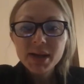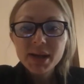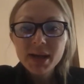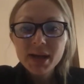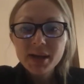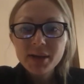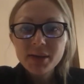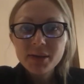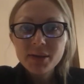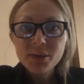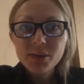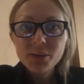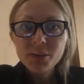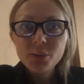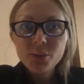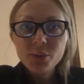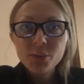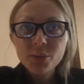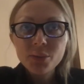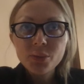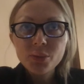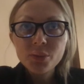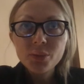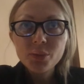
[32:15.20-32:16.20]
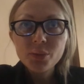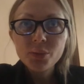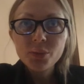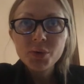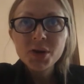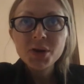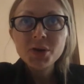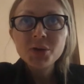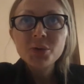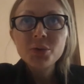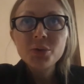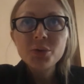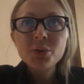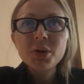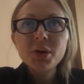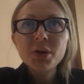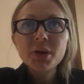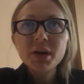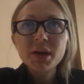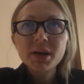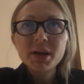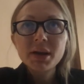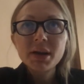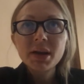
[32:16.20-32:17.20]
and we took
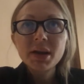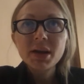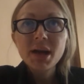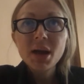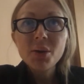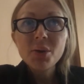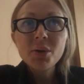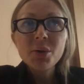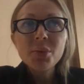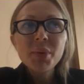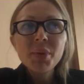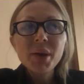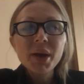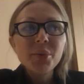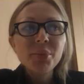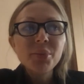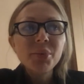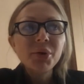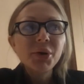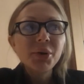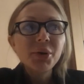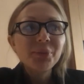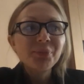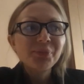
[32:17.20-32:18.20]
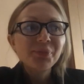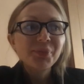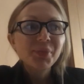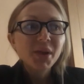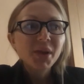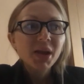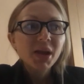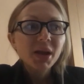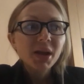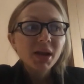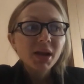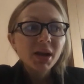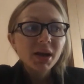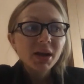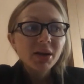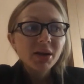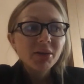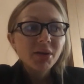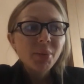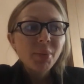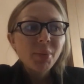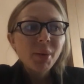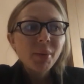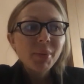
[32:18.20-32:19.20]
in, in our paper uh,
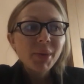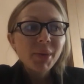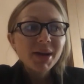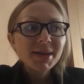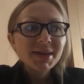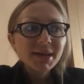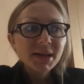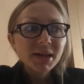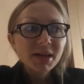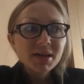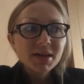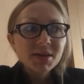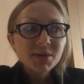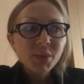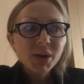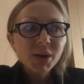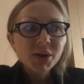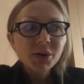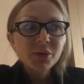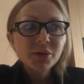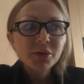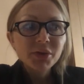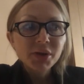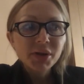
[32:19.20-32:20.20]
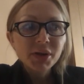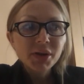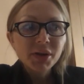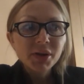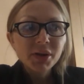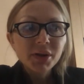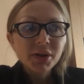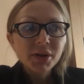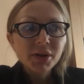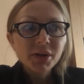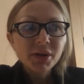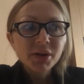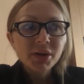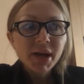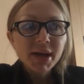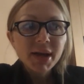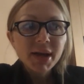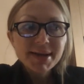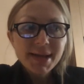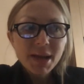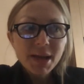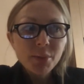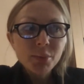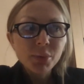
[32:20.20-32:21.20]
rapamycin as one of the
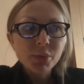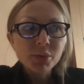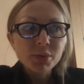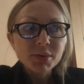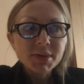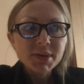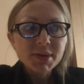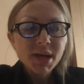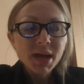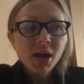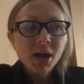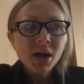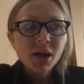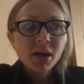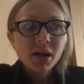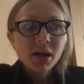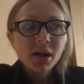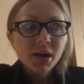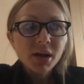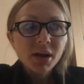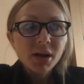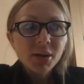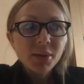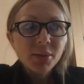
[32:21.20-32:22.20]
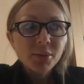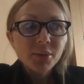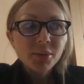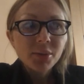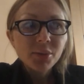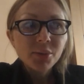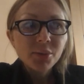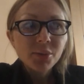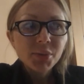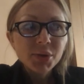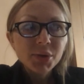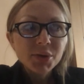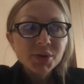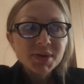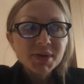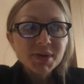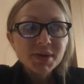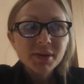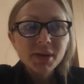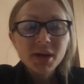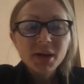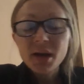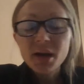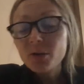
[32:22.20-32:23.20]
examples um, because
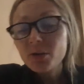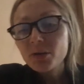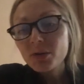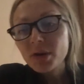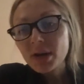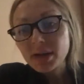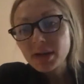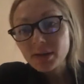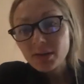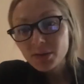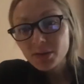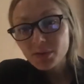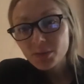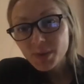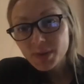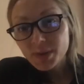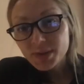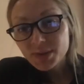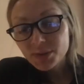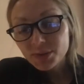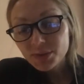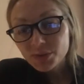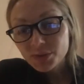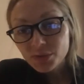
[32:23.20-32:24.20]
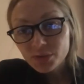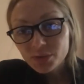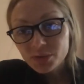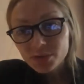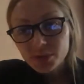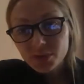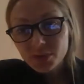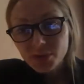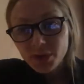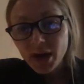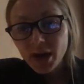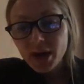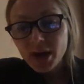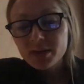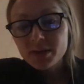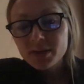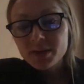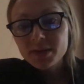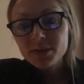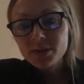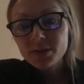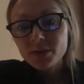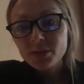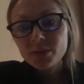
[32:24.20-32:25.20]
there are already randomized control
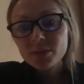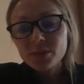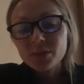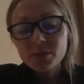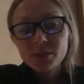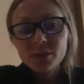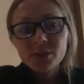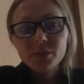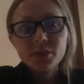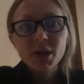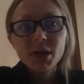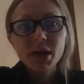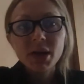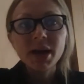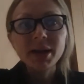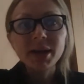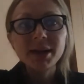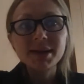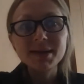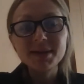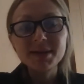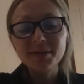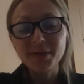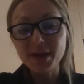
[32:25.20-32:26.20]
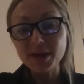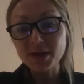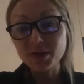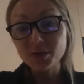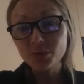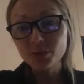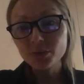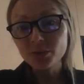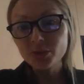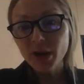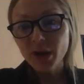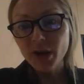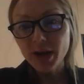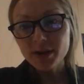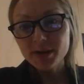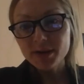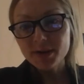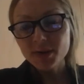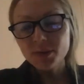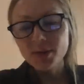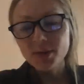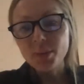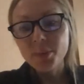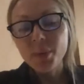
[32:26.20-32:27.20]
trials or at least phase two trials
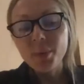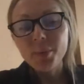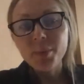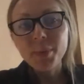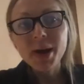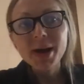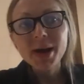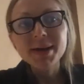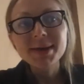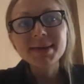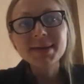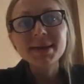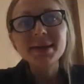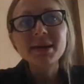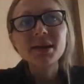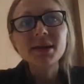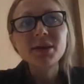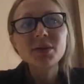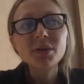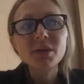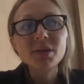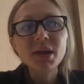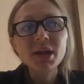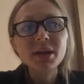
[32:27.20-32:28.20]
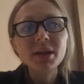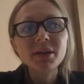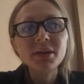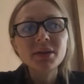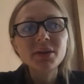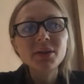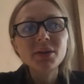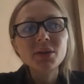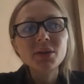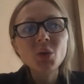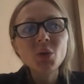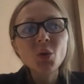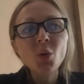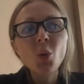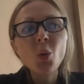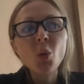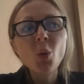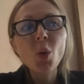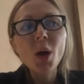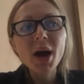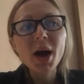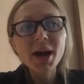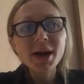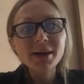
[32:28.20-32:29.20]
on rapamycin and, right. and
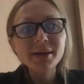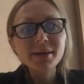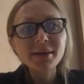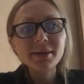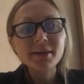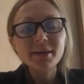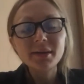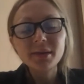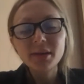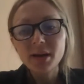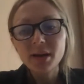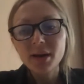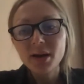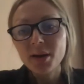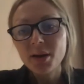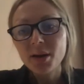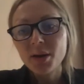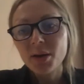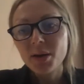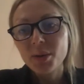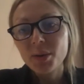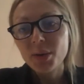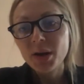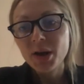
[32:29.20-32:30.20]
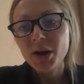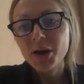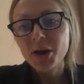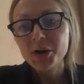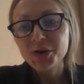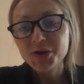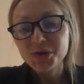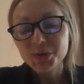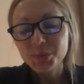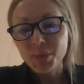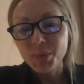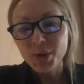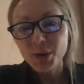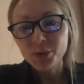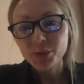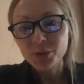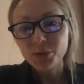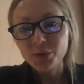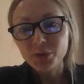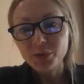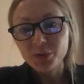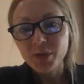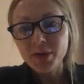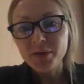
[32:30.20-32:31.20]
quite a uh, large amount
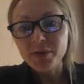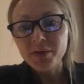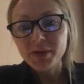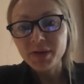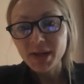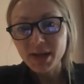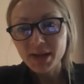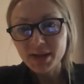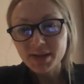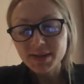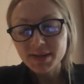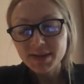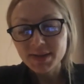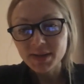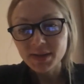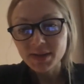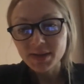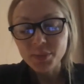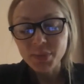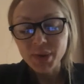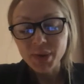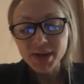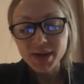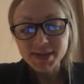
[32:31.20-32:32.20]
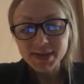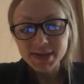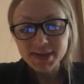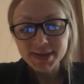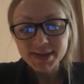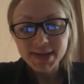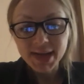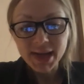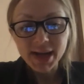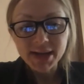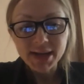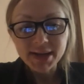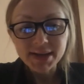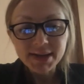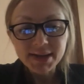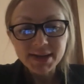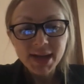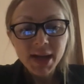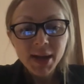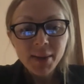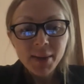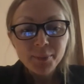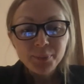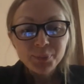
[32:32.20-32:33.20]
of evidence in basic science
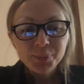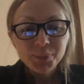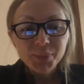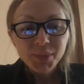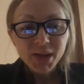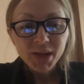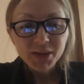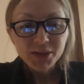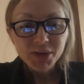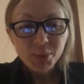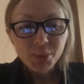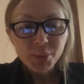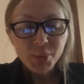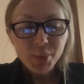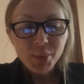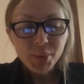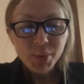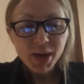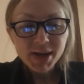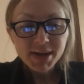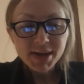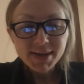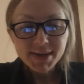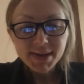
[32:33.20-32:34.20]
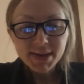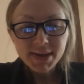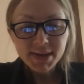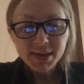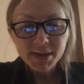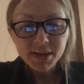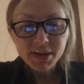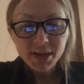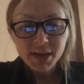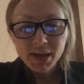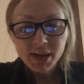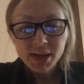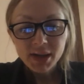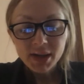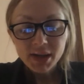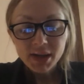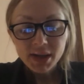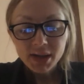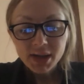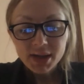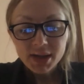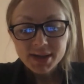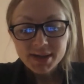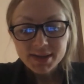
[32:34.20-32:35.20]
that rapamycin
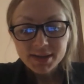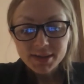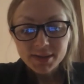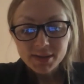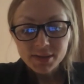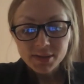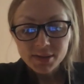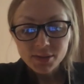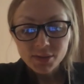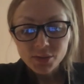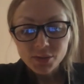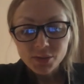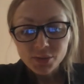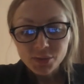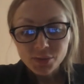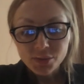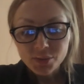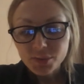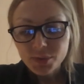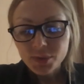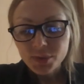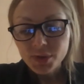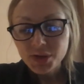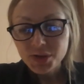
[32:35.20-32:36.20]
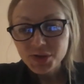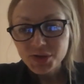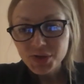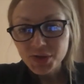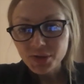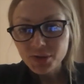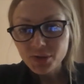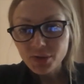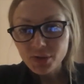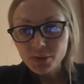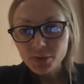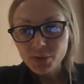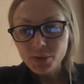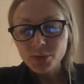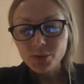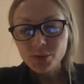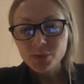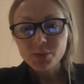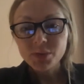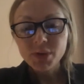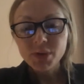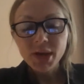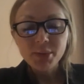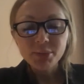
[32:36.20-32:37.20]
uh, or in general, you
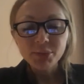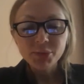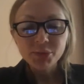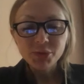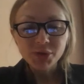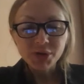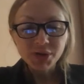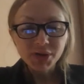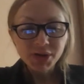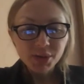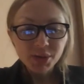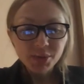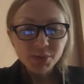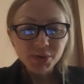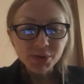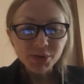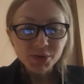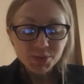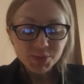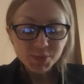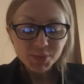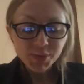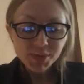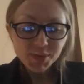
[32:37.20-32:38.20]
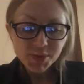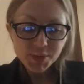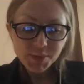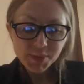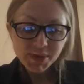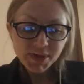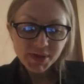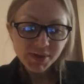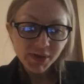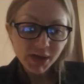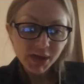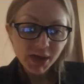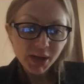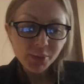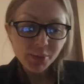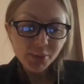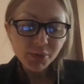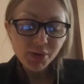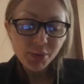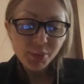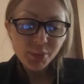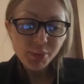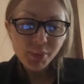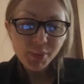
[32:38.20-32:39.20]
know, mTOR inhibitors, but specifically
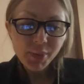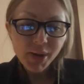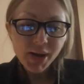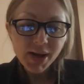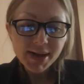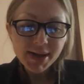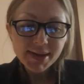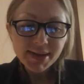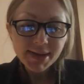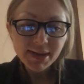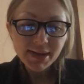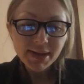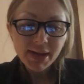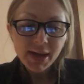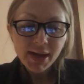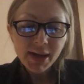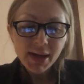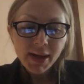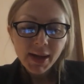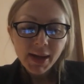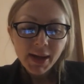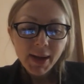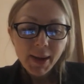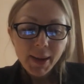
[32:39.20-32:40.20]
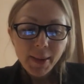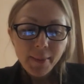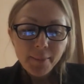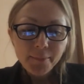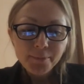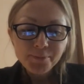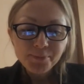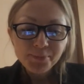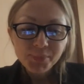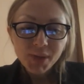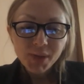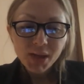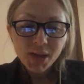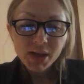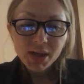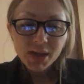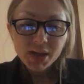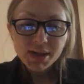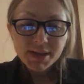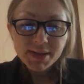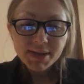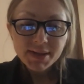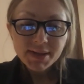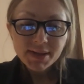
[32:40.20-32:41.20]
rapamycin, um,
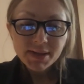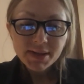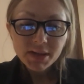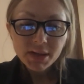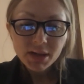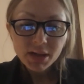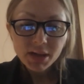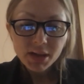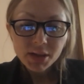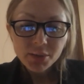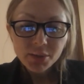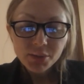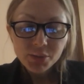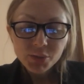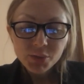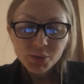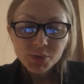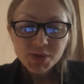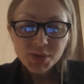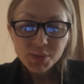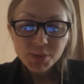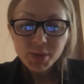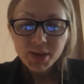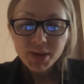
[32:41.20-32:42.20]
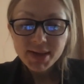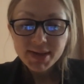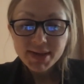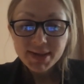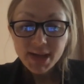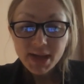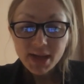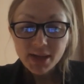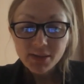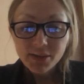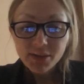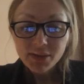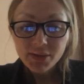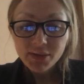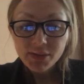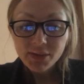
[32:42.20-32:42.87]
is um, to some extent